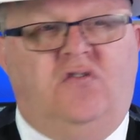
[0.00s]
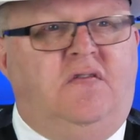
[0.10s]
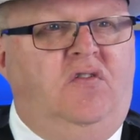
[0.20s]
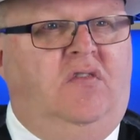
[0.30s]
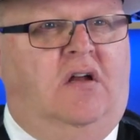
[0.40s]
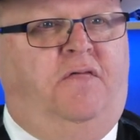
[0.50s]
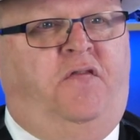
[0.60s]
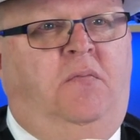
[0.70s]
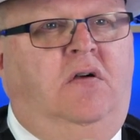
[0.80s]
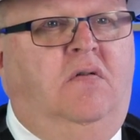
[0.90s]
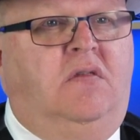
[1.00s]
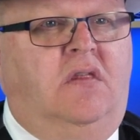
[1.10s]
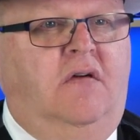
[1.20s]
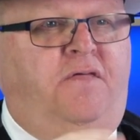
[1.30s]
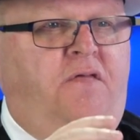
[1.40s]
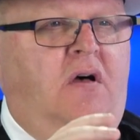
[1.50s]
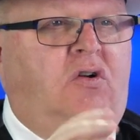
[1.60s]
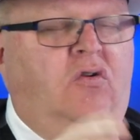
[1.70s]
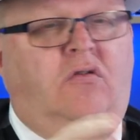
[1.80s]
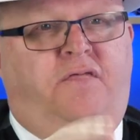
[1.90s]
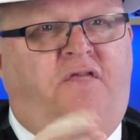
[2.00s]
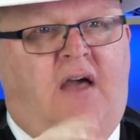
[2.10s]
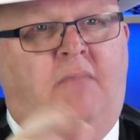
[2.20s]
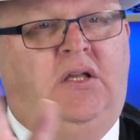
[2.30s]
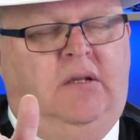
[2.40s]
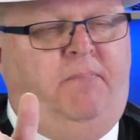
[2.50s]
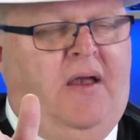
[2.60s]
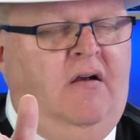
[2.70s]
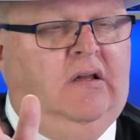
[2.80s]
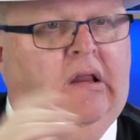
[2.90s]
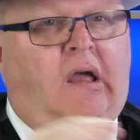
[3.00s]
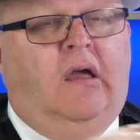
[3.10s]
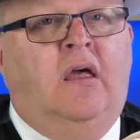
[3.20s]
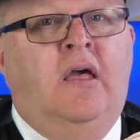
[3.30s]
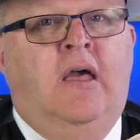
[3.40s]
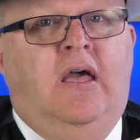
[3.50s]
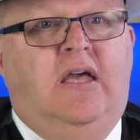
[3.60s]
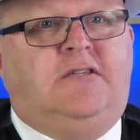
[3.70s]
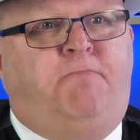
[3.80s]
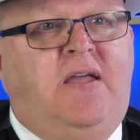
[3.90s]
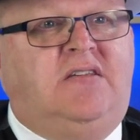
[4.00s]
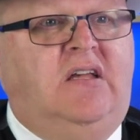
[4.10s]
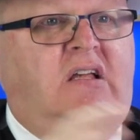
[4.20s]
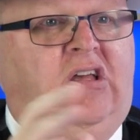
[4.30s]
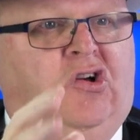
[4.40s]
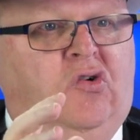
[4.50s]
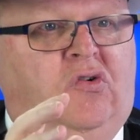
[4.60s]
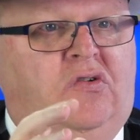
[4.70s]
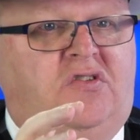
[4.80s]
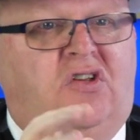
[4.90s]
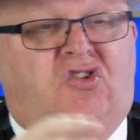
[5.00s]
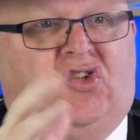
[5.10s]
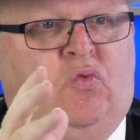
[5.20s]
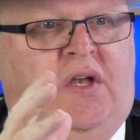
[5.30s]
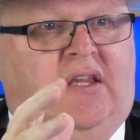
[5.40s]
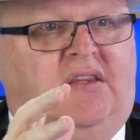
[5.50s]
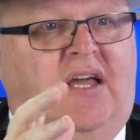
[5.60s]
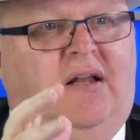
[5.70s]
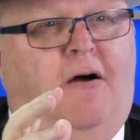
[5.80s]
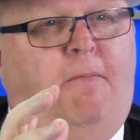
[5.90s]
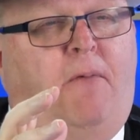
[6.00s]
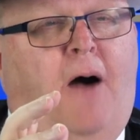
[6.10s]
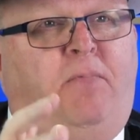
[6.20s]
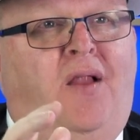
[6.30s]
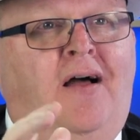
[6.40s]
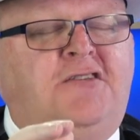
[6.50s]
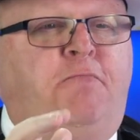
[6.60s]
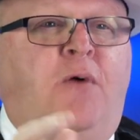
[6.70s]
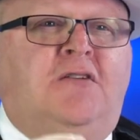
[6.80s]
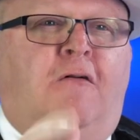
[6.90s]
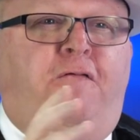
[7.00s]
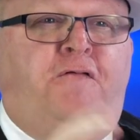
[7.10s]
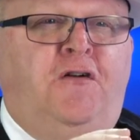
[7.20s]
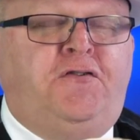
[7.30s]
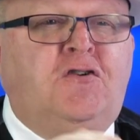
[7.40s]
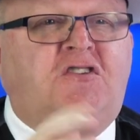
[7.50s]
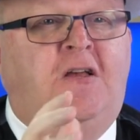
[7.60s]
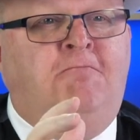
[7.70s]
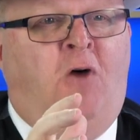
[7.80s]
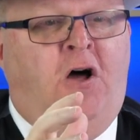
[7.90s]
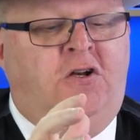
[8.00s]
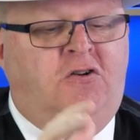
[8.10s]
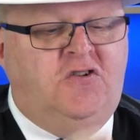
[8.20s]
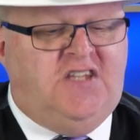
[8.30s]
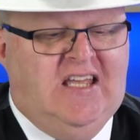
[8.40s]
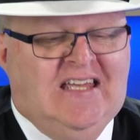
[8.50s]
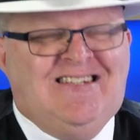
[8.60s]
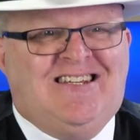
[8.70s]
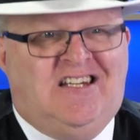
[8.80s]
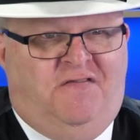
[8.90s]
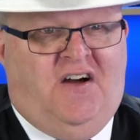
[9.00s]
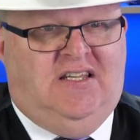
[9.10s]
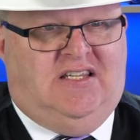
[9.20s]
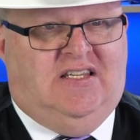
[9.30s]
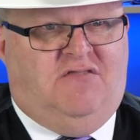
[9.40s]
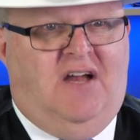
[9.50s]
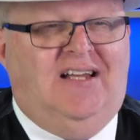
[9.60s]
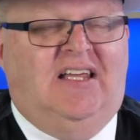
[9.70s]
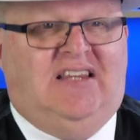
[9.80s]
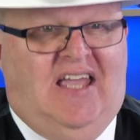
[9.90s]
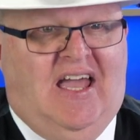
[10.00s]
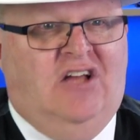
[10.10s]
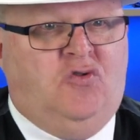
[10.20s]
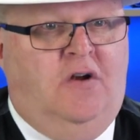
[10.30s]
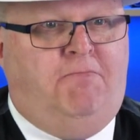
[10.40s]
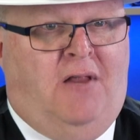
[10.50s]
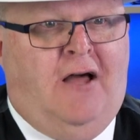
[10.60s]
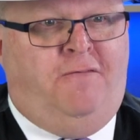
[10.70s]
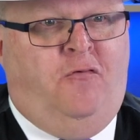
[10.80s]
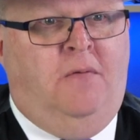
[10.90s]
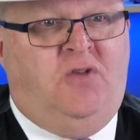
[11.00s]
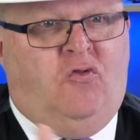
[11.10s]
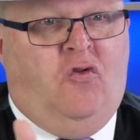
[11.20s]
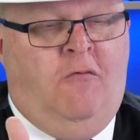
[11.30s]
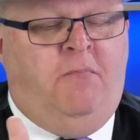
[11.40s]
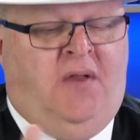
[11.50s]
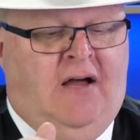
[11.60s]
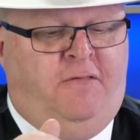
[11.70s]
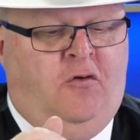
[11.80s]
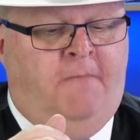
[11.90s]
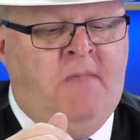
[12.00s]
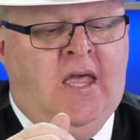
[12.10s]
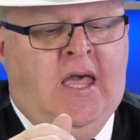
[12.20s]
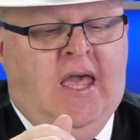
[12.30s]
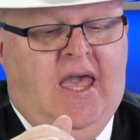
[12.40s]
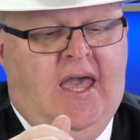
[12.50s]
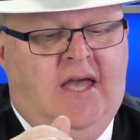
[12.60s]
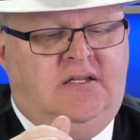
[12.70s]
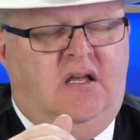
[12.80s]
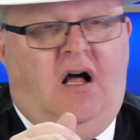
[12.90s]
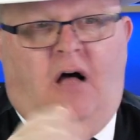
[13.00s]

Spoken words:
of you that are familiar with the Google Family Parent link, it's basically Google's suite that applies parental filters and monitors into devices, right? Like the Android platform, the Chrome platform. And I'll